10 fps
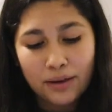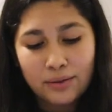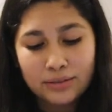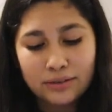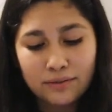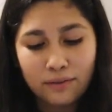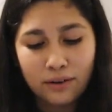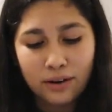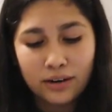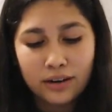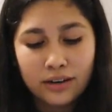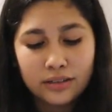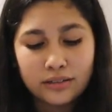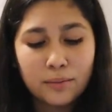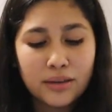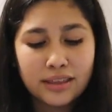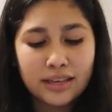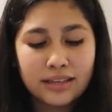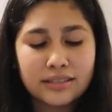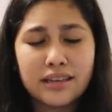I use it for so many
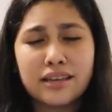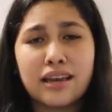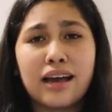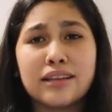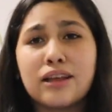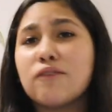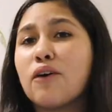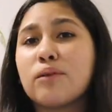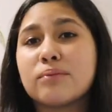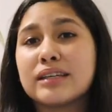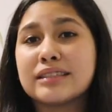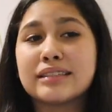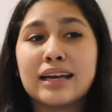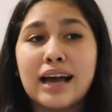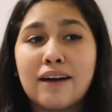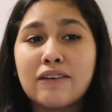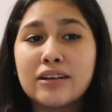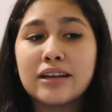things, and I love all the presets I have on